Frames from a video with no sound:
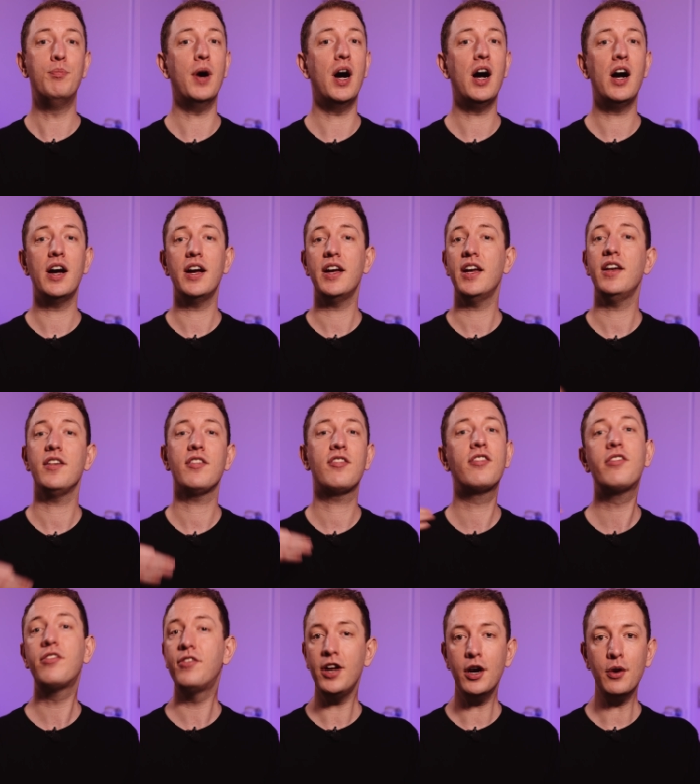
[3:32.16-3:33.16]
But it's
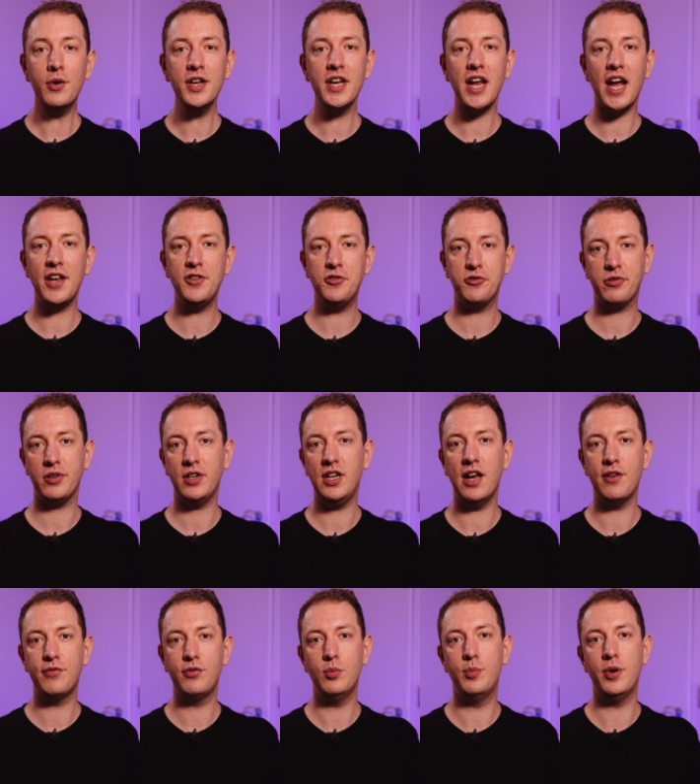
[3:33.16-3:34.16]
still an entry
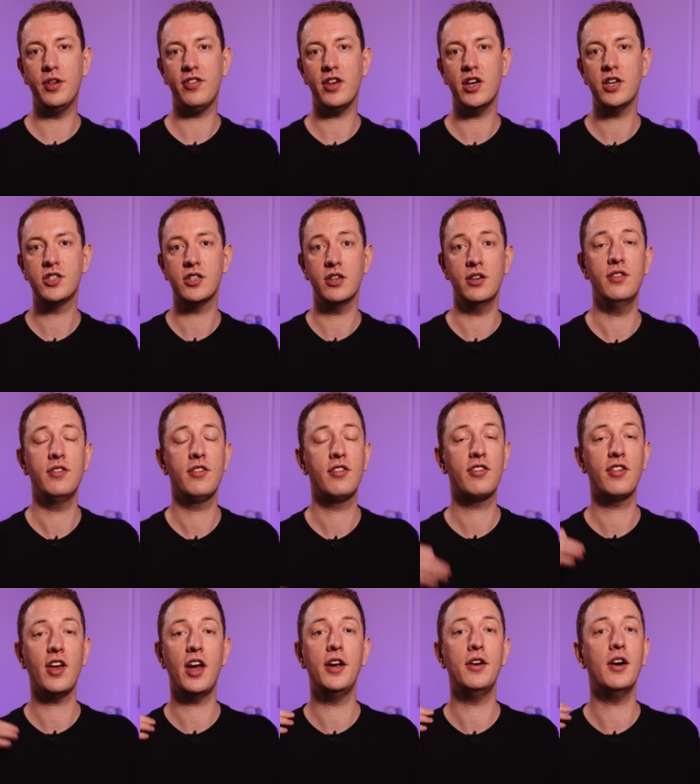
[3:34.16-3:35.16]
level position,
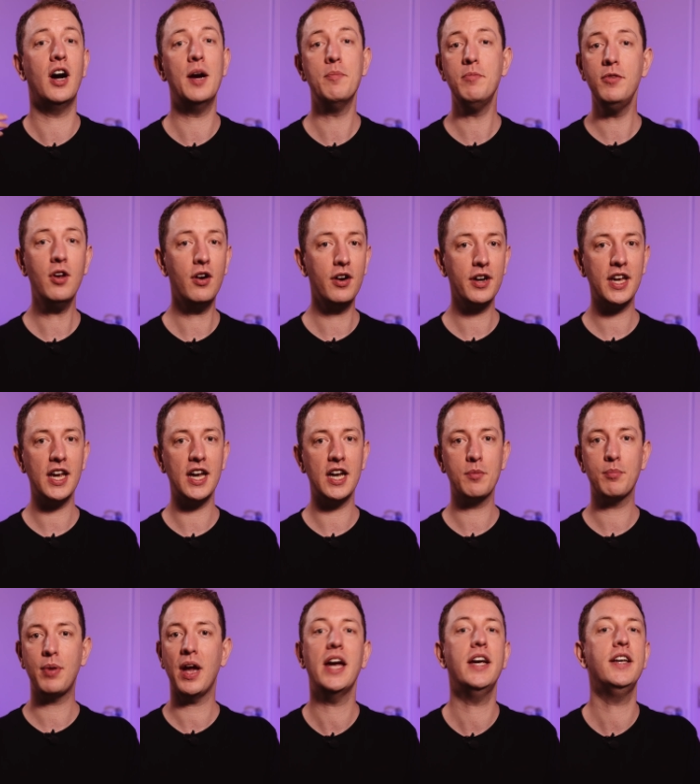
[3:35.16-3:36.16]
so I'm not
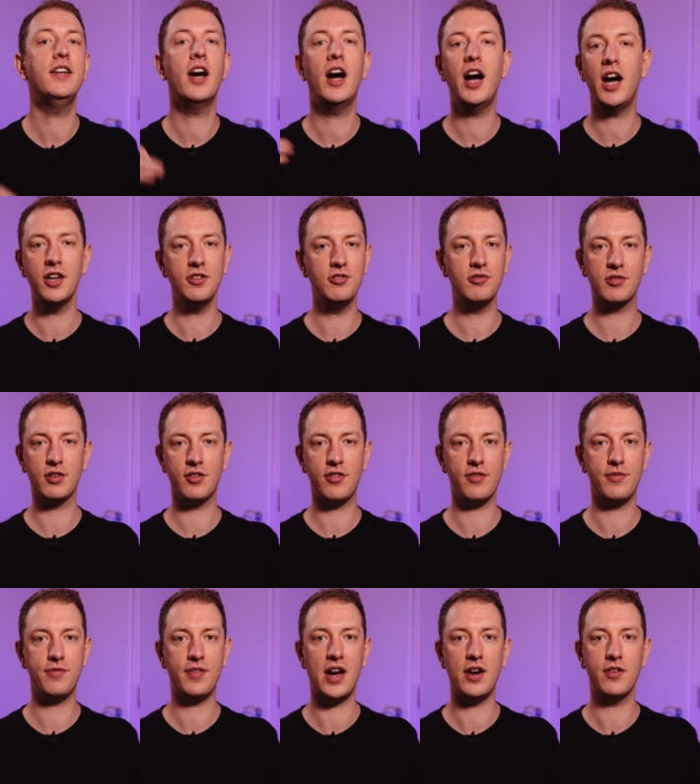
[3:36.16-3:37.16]
getting paid hundreds
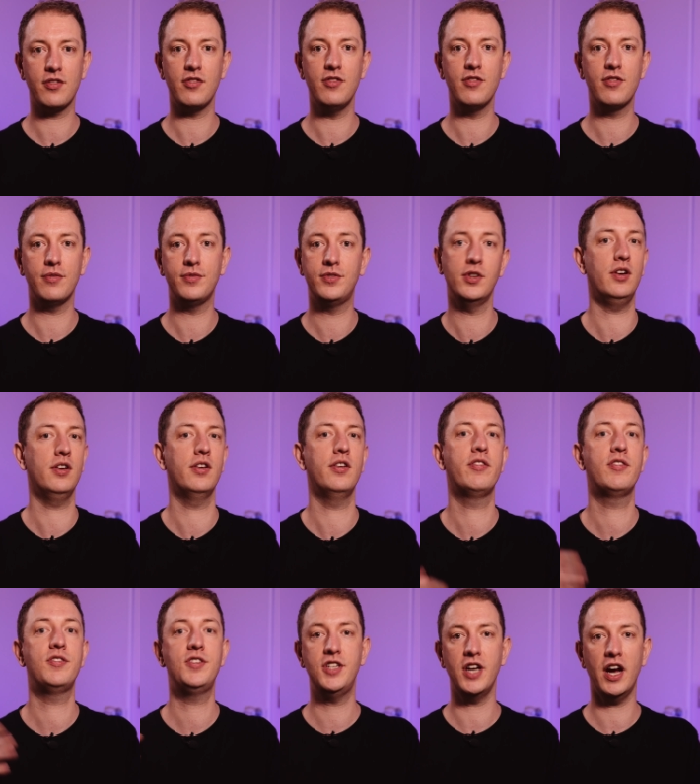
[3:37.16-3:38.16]
of thousands of
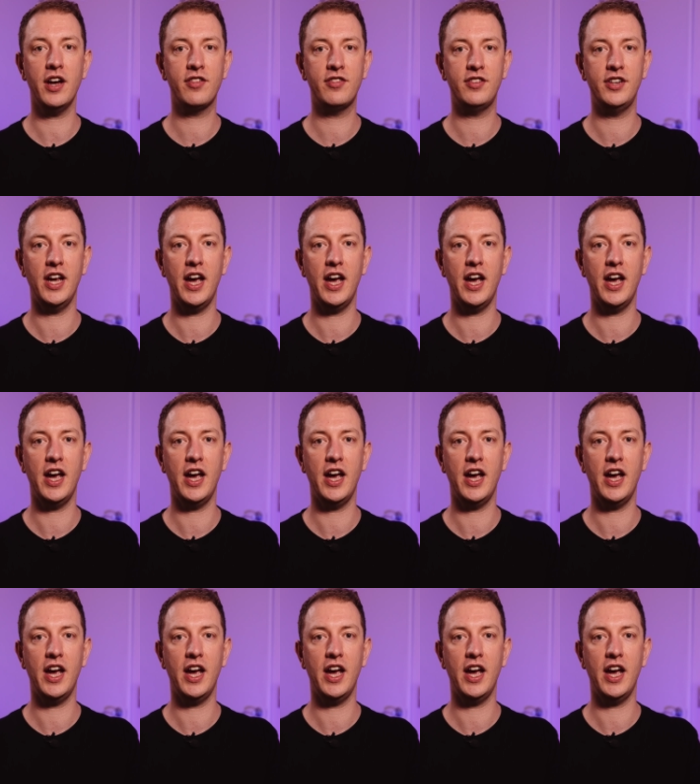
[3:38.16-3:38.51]
dollars just